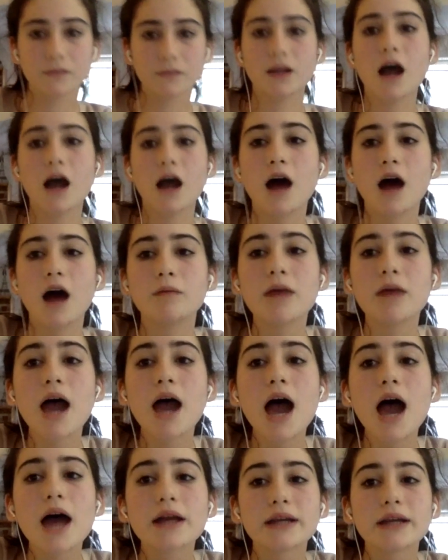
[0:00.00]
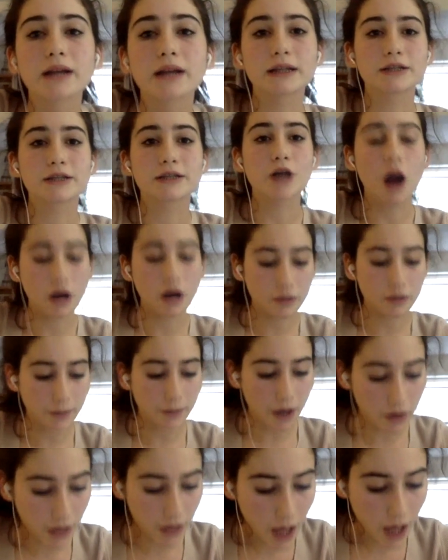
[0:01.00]
Now let's talk
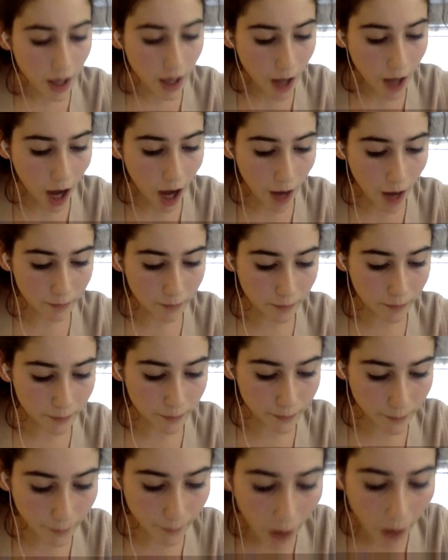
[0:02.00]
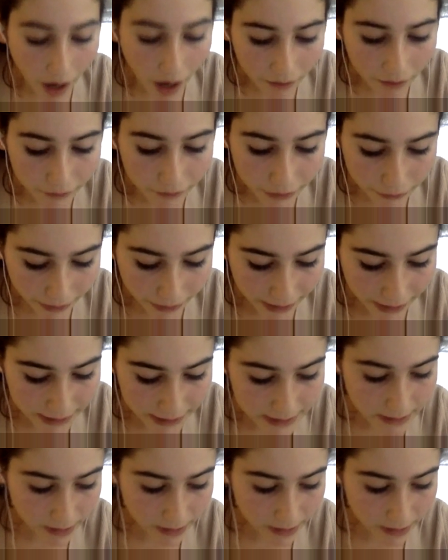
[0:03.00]
about poverty rates.